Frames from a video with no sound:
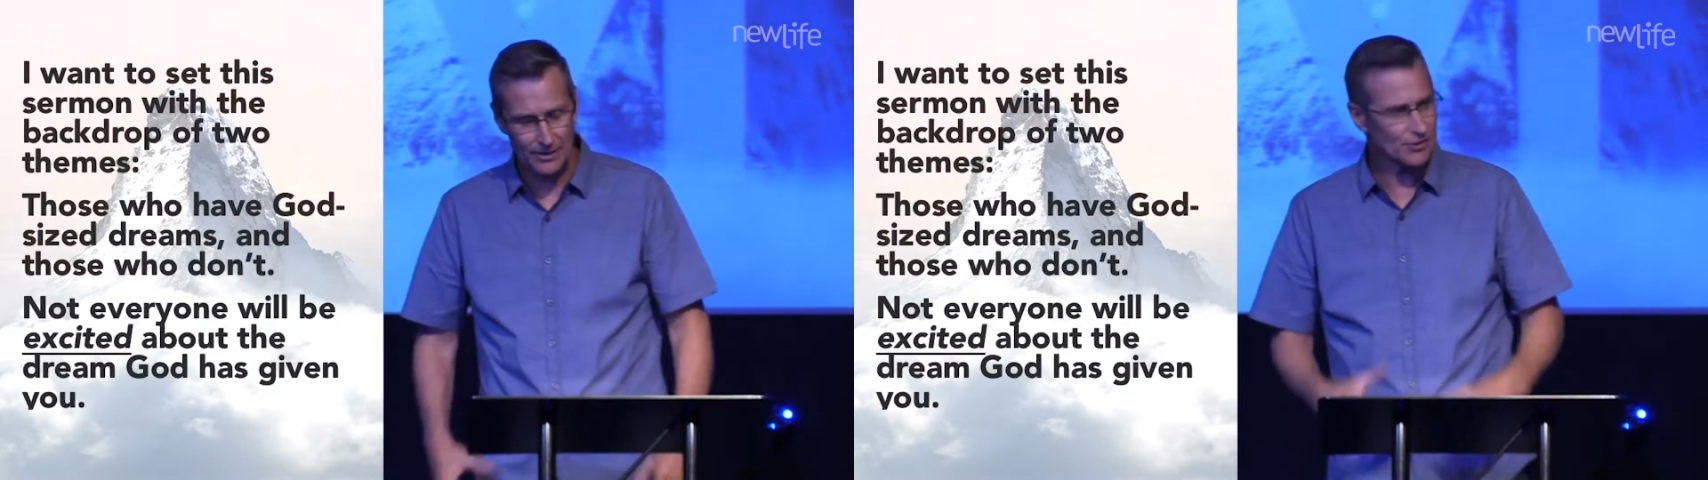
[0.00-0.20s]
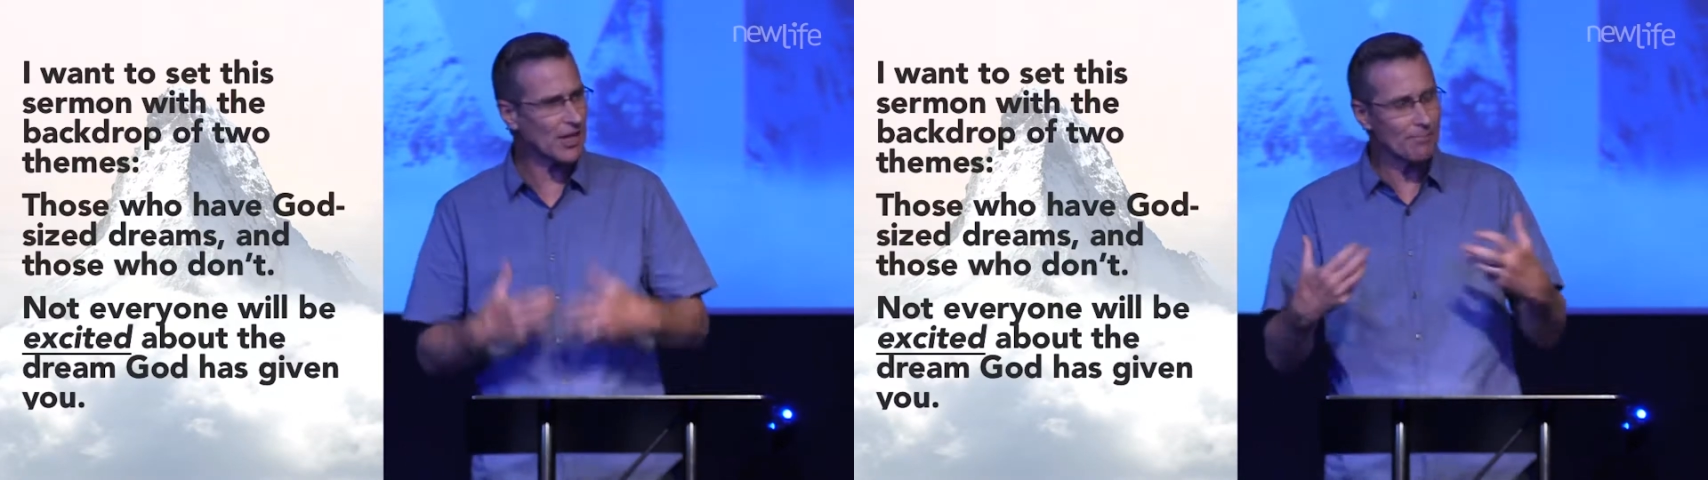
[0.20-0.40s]

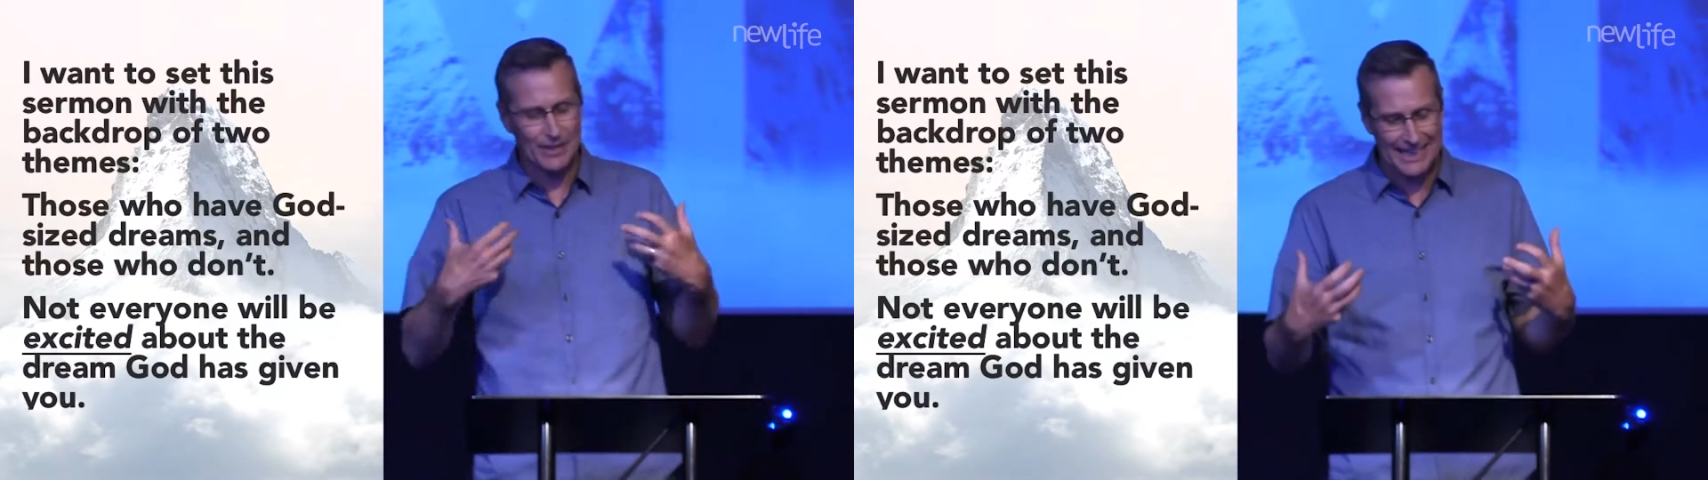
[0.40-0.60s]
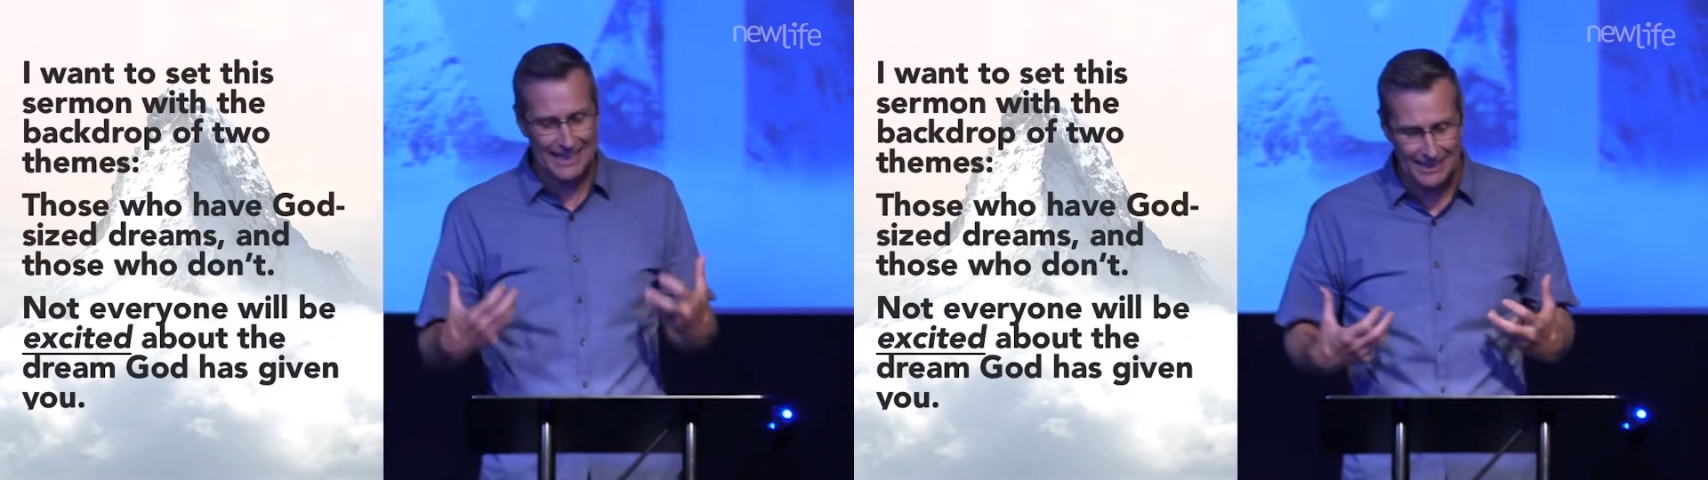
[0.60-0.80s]
the
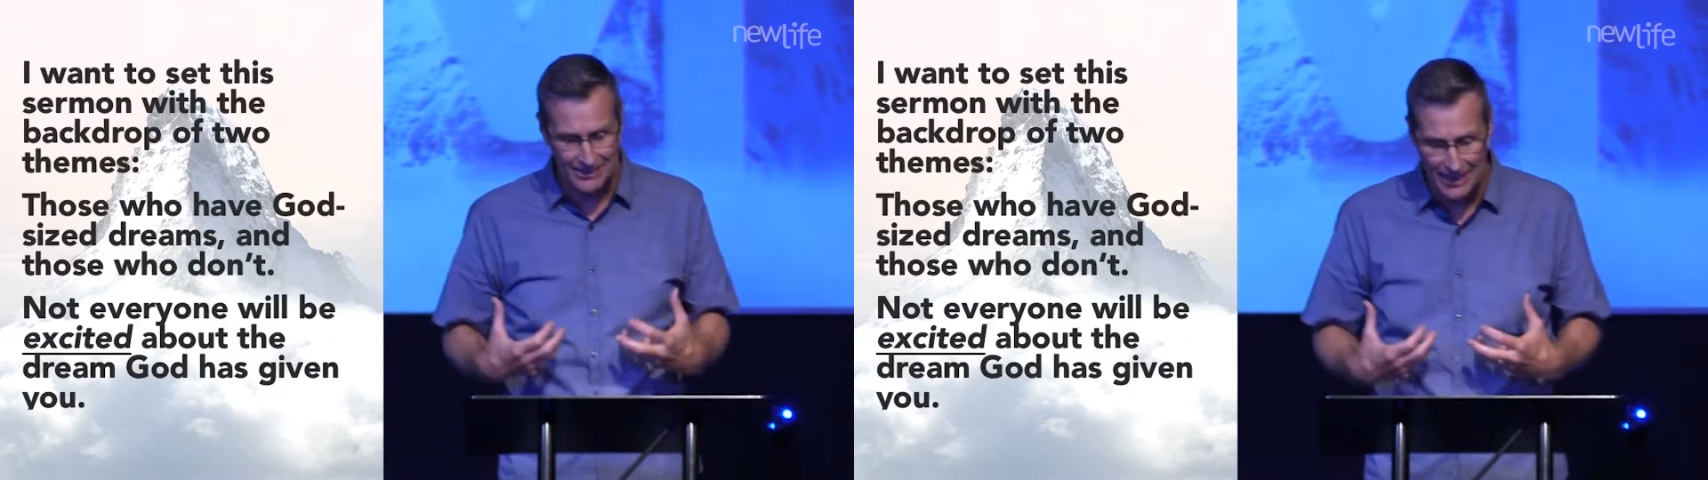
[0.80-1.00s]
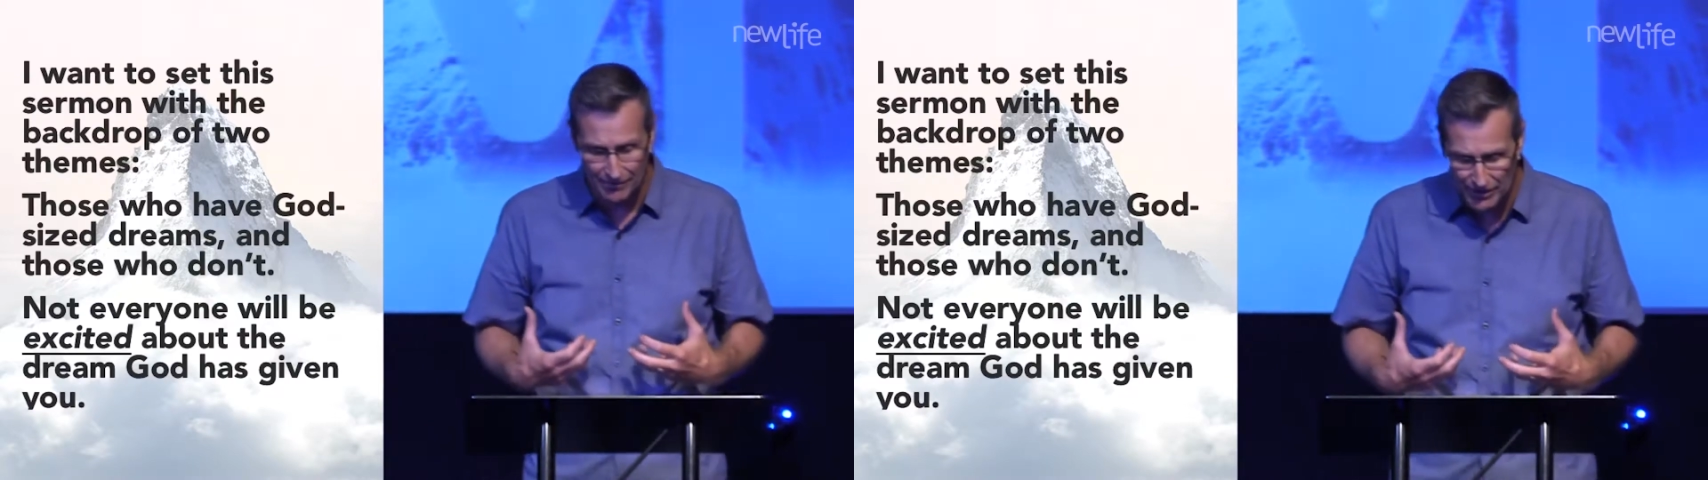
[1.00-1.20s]
something He
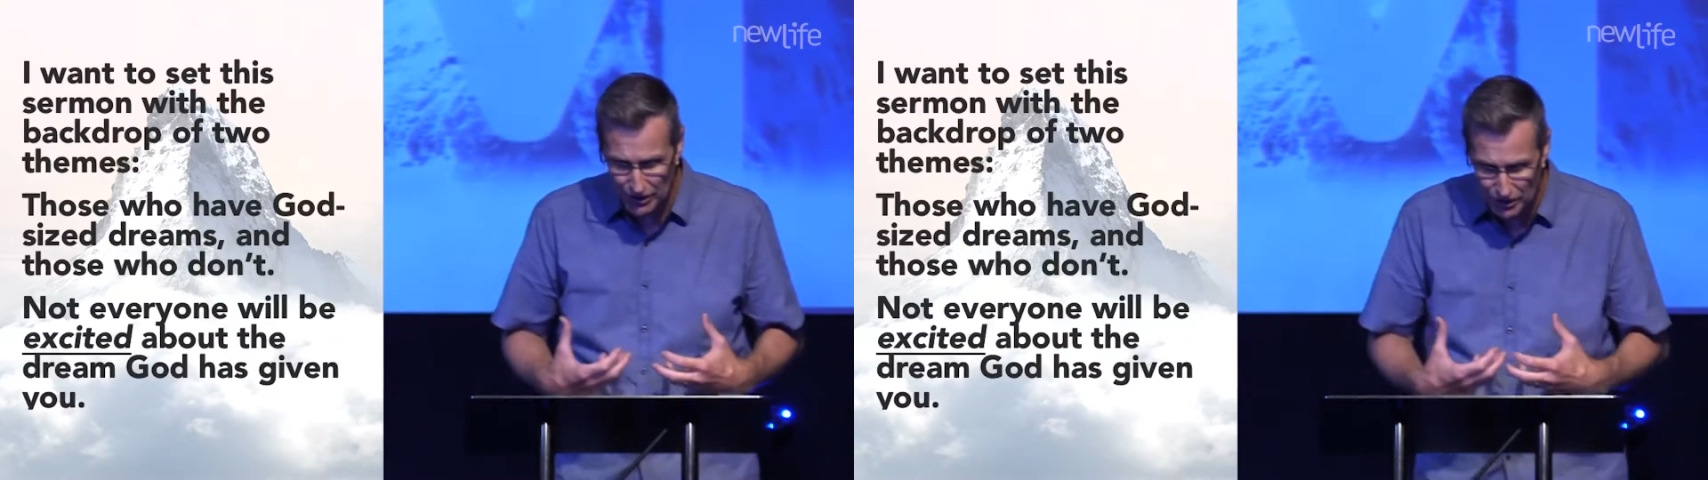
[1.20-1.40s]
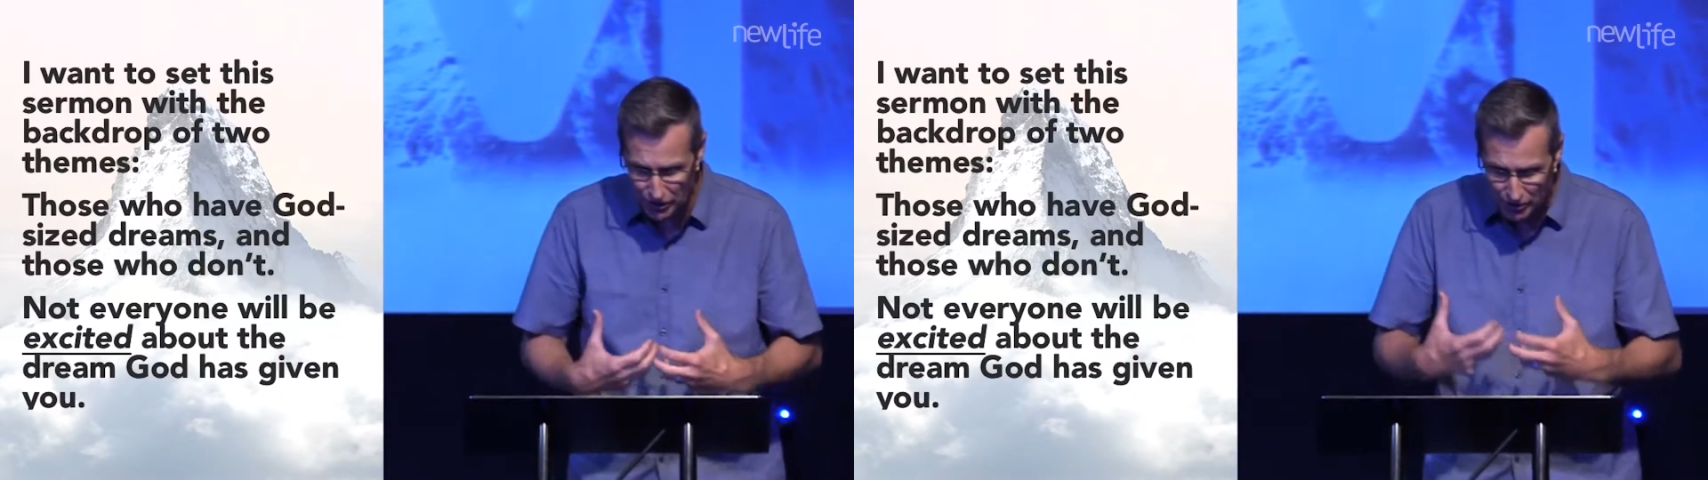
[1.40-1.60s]
has given
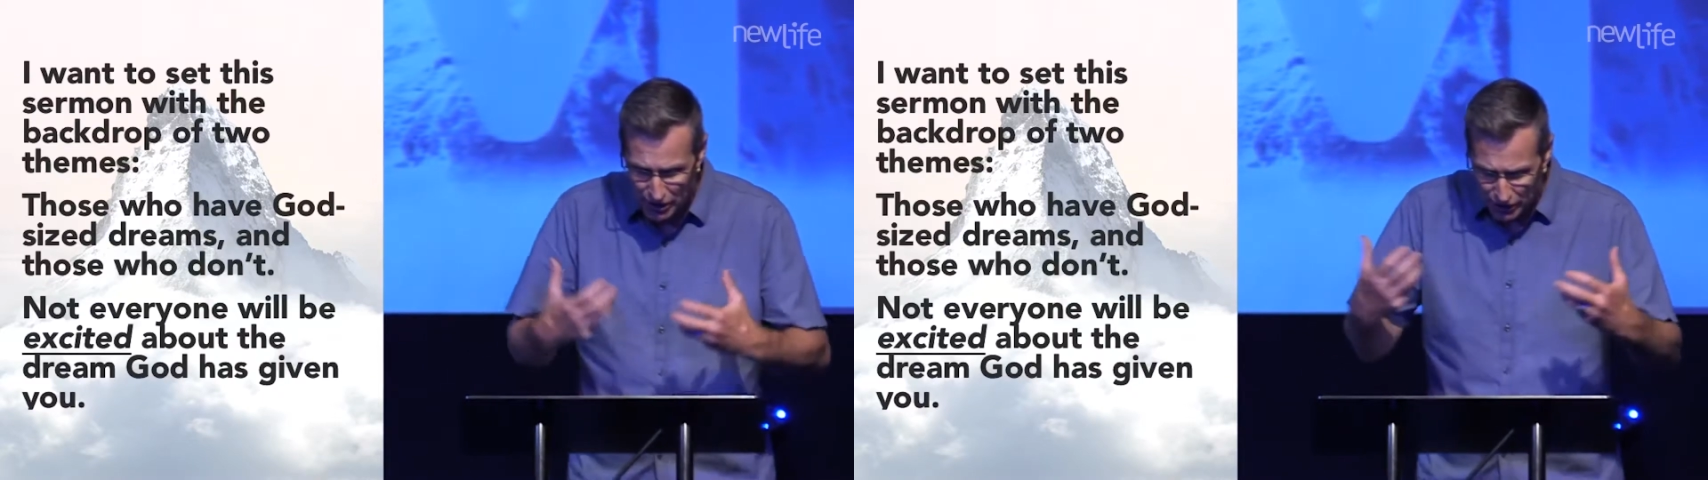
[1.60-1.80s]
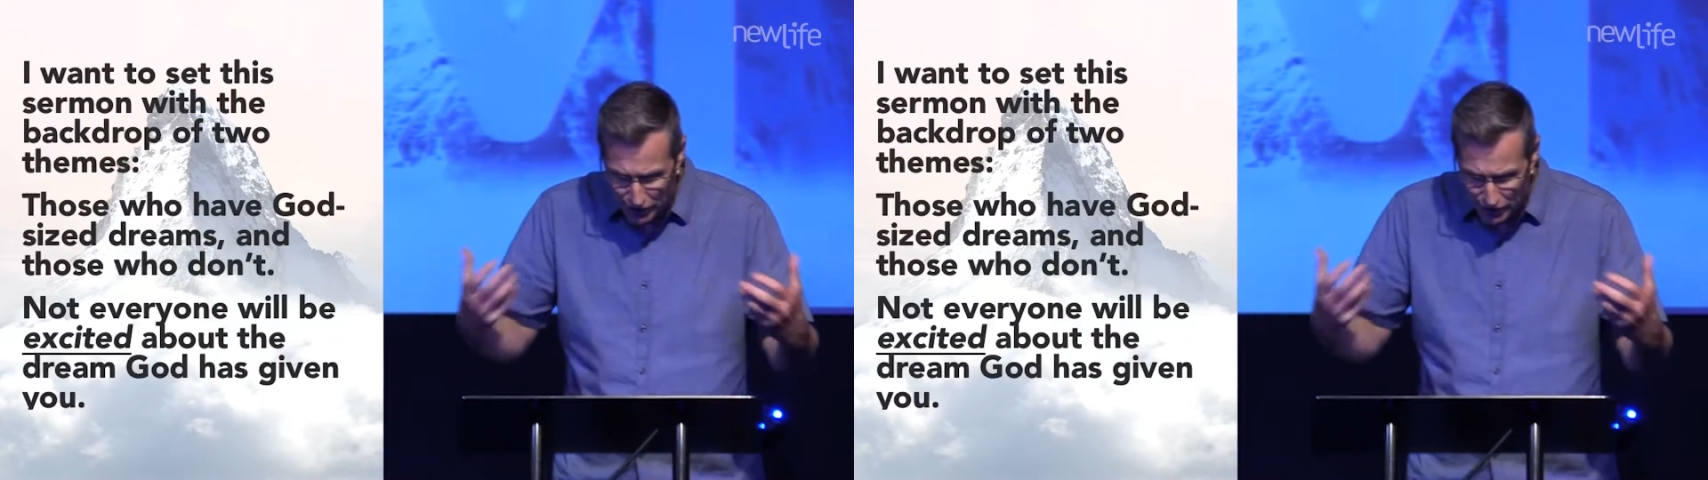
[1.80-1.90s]
to you,